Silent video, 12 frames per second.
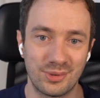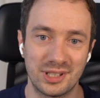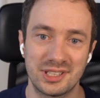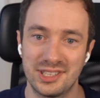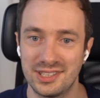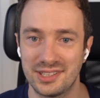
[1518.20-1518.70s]

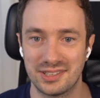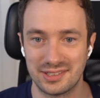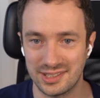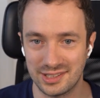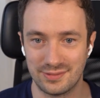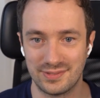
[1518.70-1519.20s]
ranking
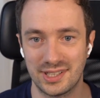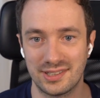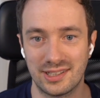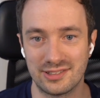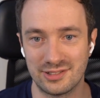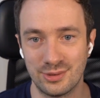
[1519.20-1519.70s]
and kind of get
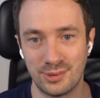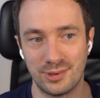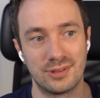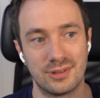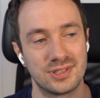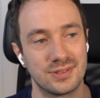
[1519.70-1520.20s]
that
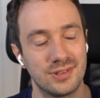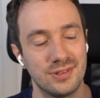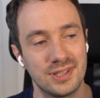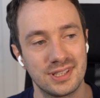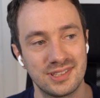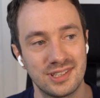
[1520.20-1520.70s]
snowball of stuff
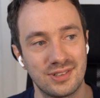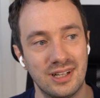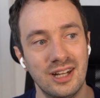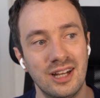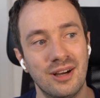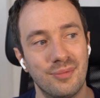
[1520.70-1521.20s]
going, etc.
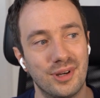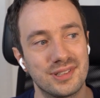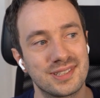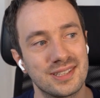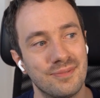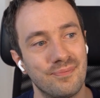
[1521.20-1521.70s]

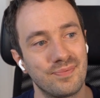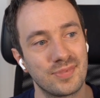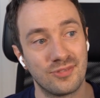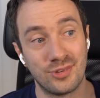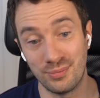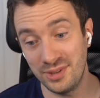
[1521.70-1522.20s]
But
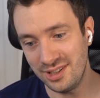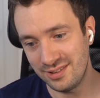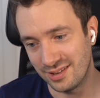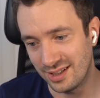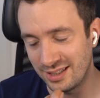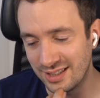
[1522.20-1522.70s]
for
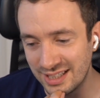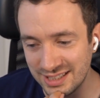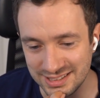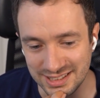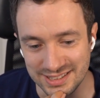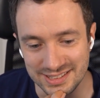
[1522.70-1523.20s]
me, I like
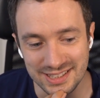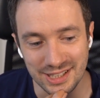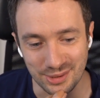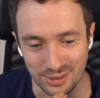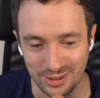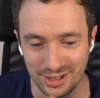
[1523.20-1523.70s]
the idea
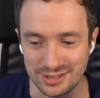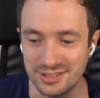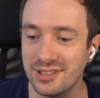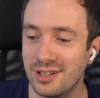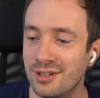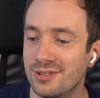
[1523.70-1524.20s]
a
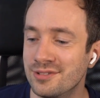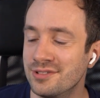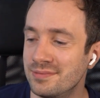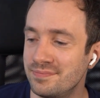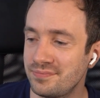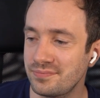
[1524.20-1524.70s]
lot of
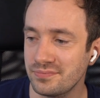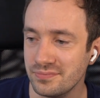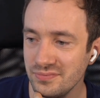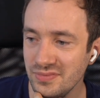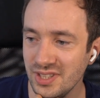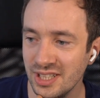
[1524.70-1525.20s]

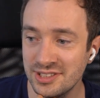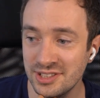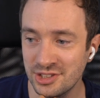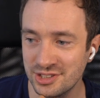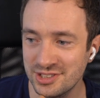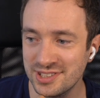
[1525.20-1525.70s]

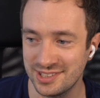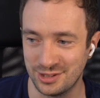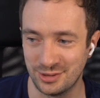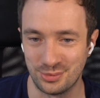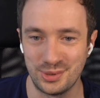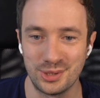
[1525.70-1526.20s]
essentially starting
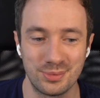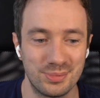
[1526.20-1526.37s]
a real